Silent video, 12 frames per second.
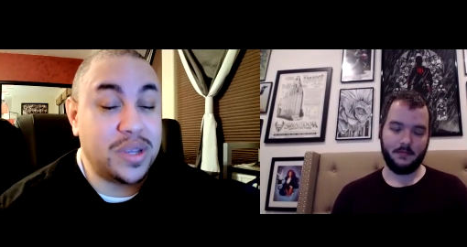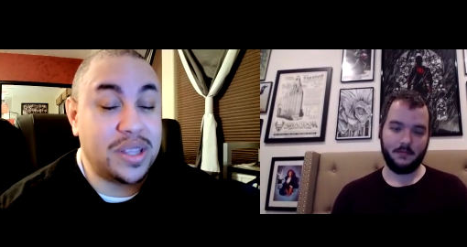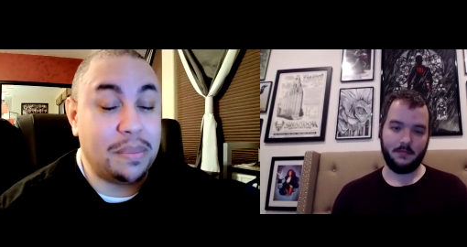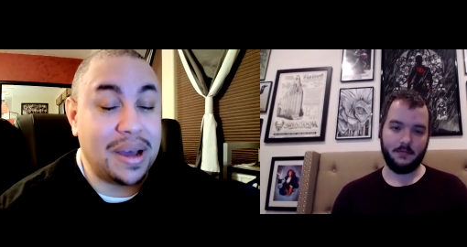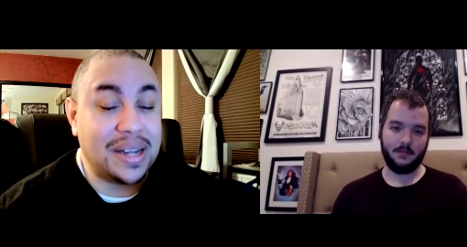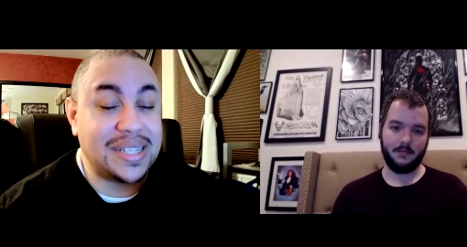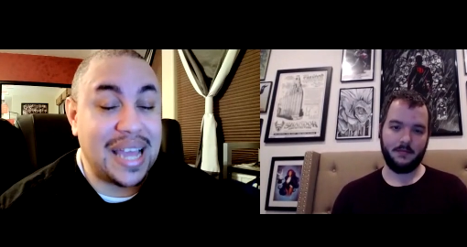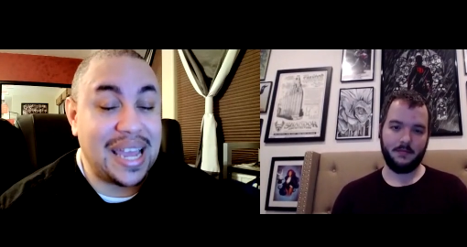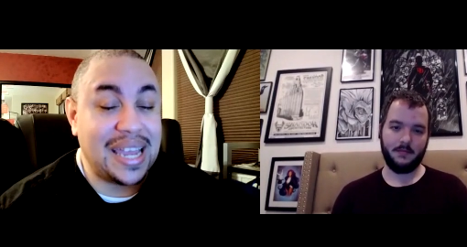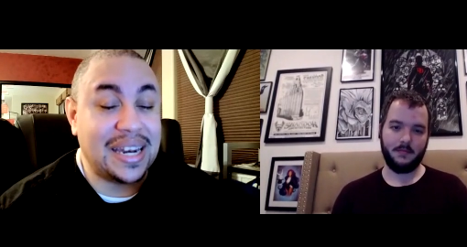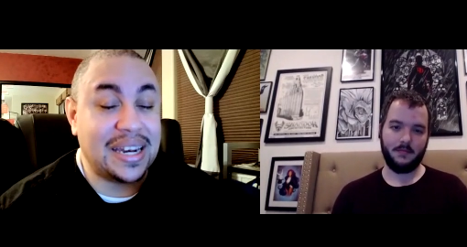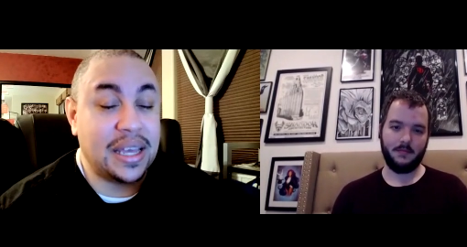Speaker 1: you in the
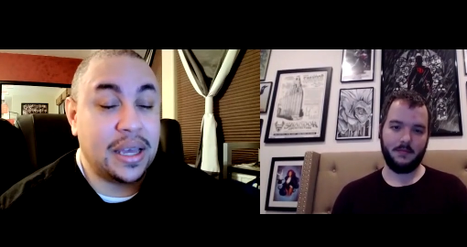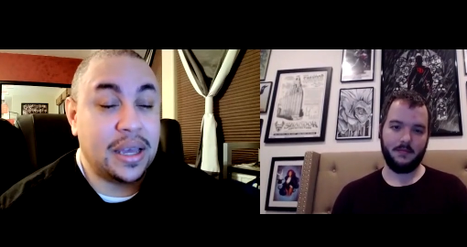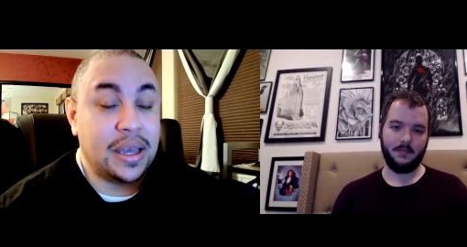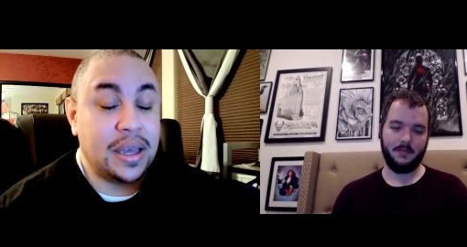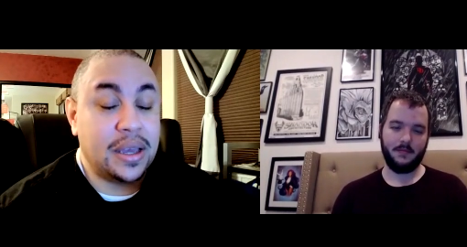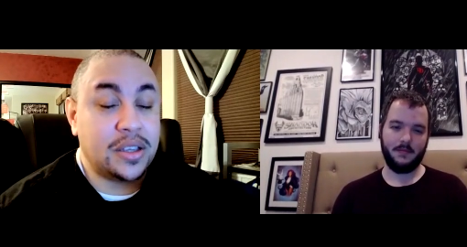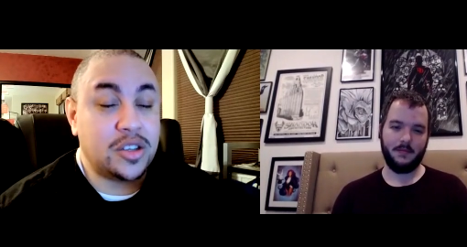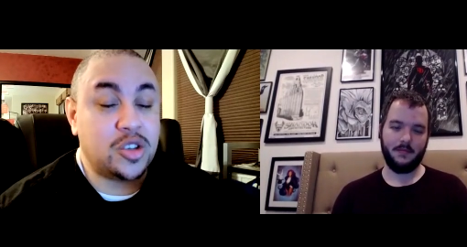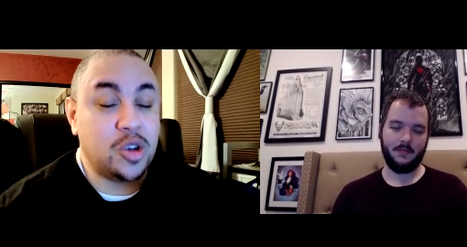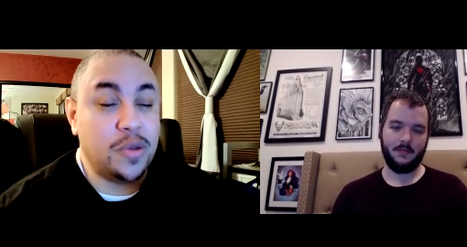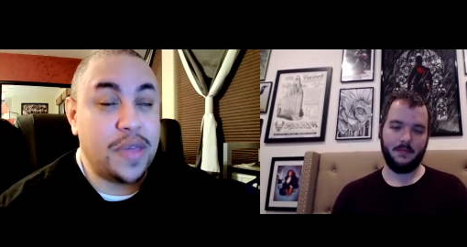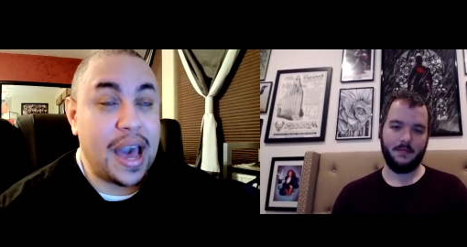mundane
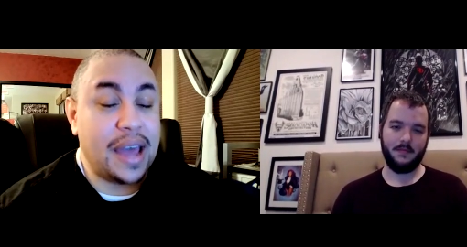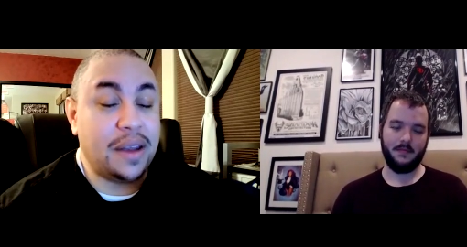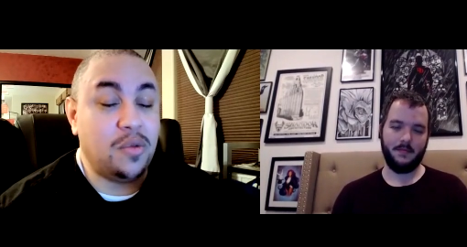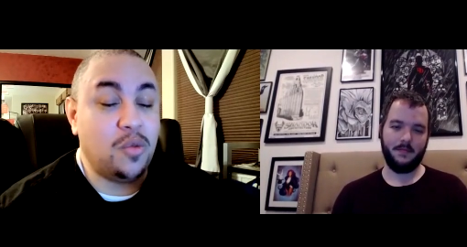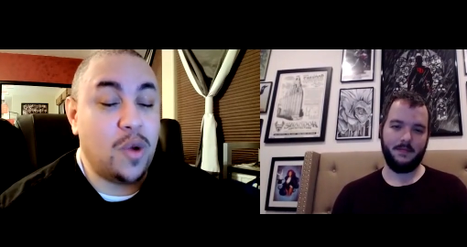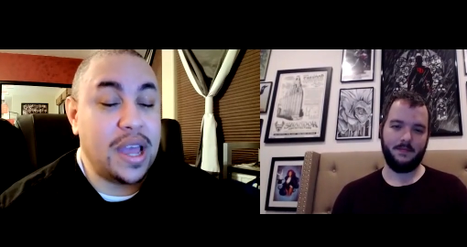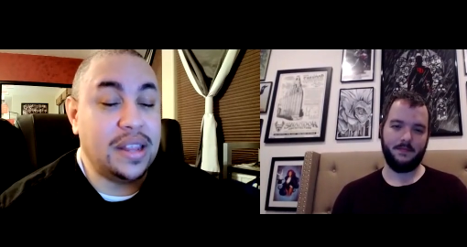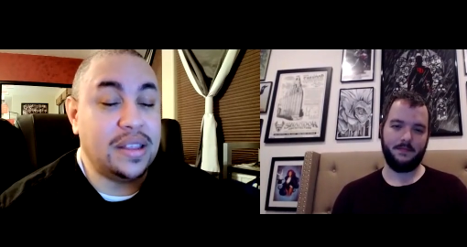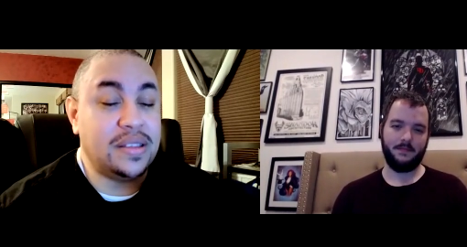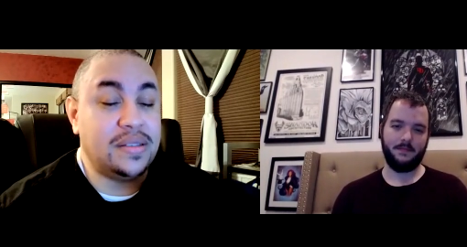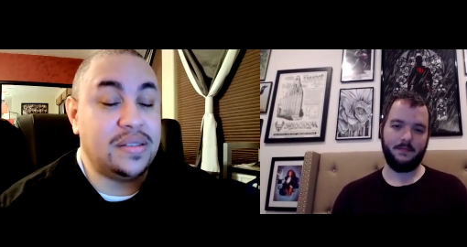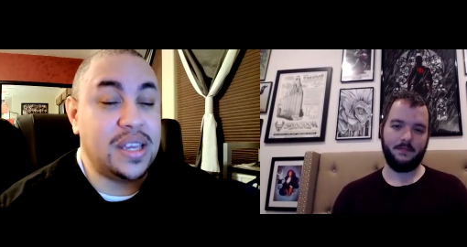so that
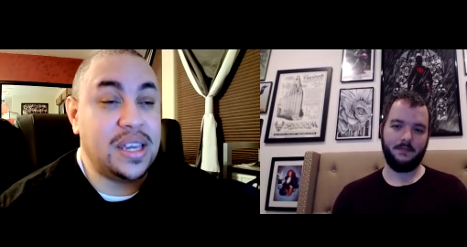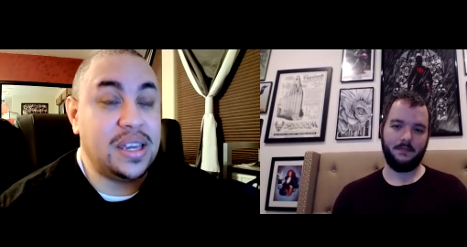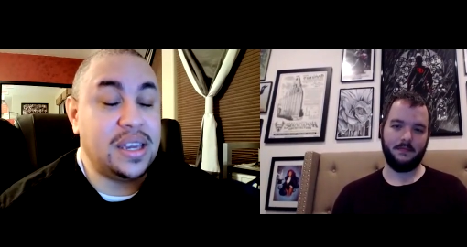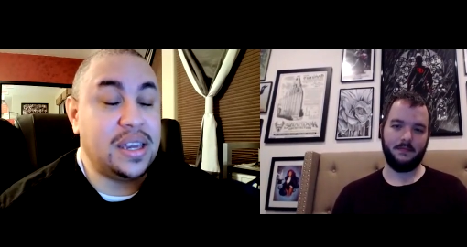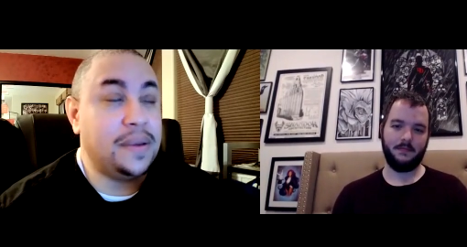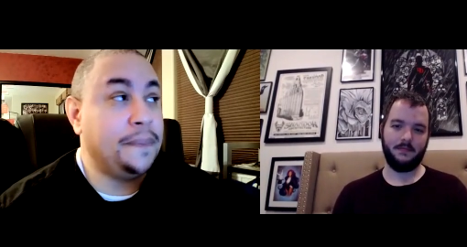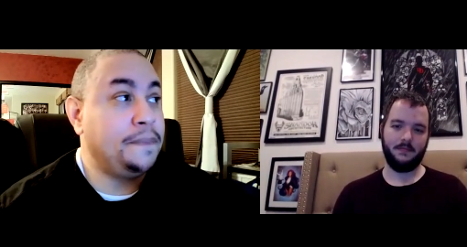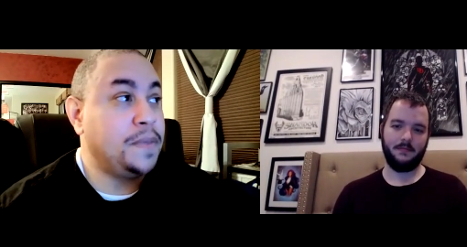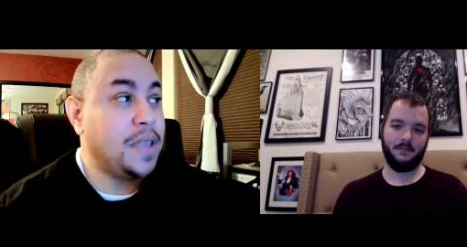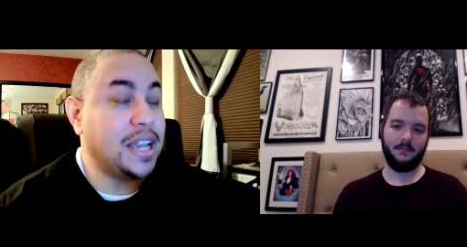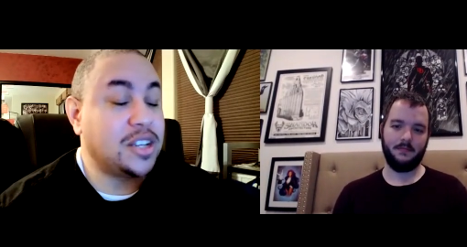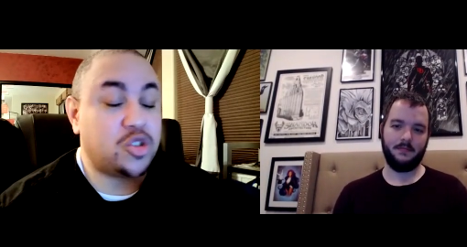when the
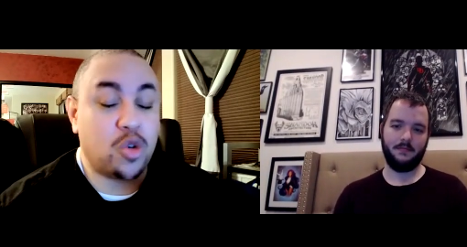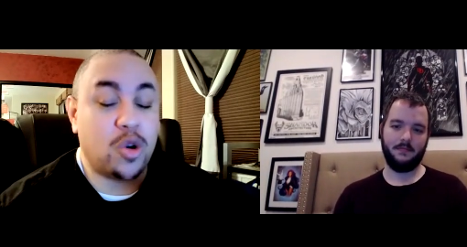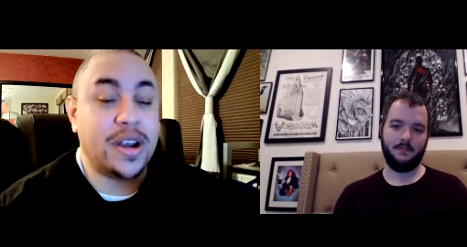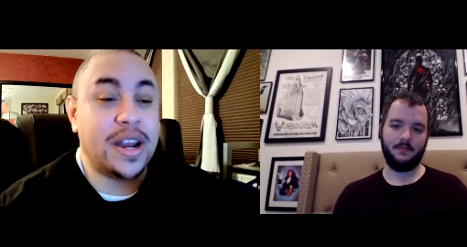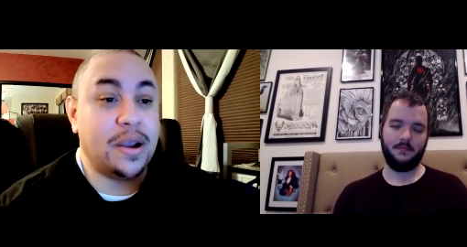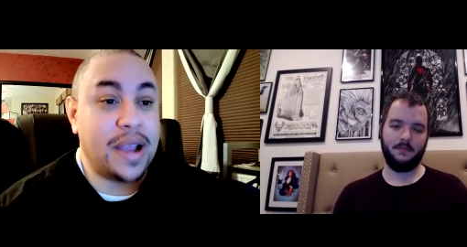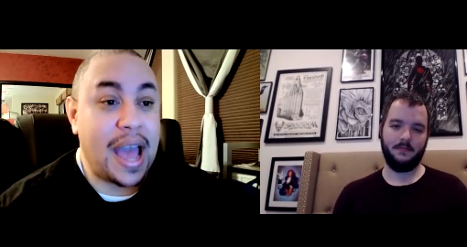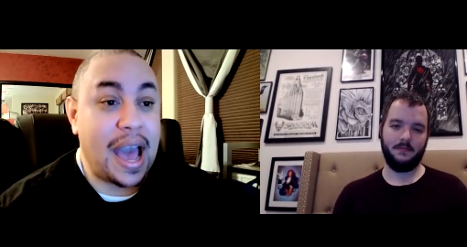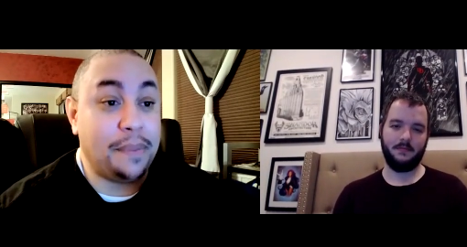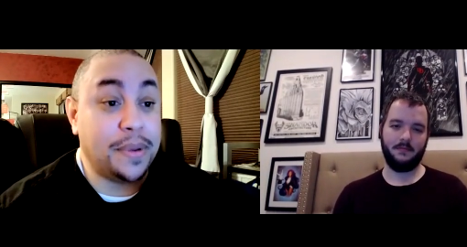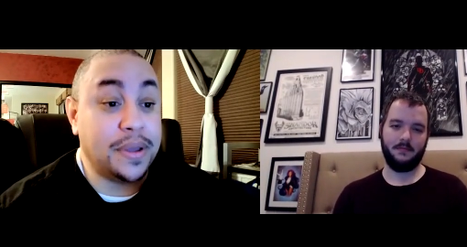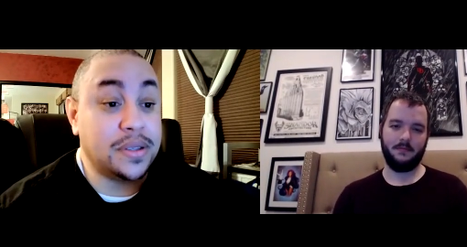extraordinary
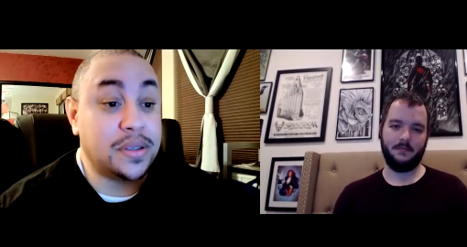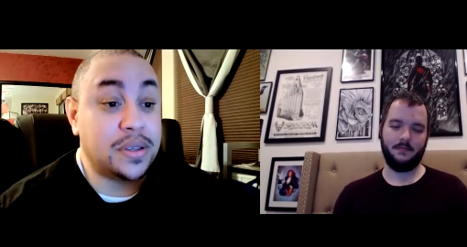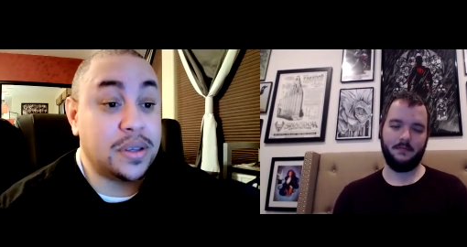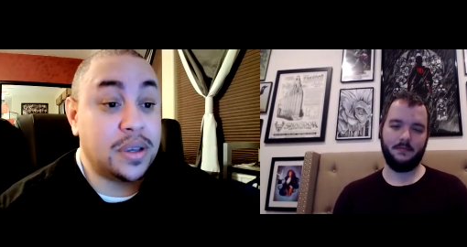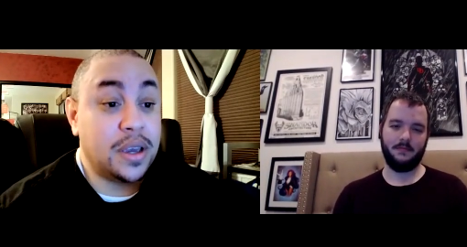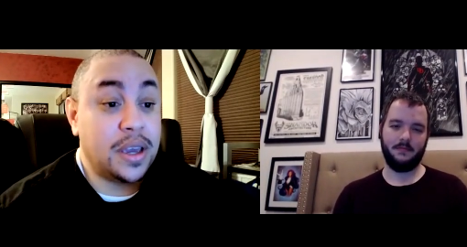happens,